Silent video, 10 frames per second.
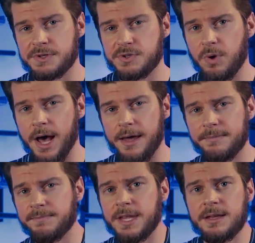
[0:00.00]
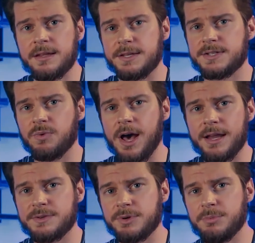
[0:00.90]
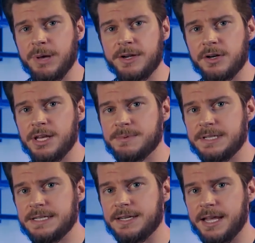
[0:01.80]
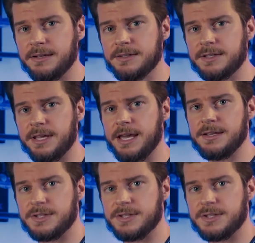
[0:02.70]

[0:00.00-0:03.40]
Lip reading: squat. The squat is where you bend your hips, knees, and ankles, okay?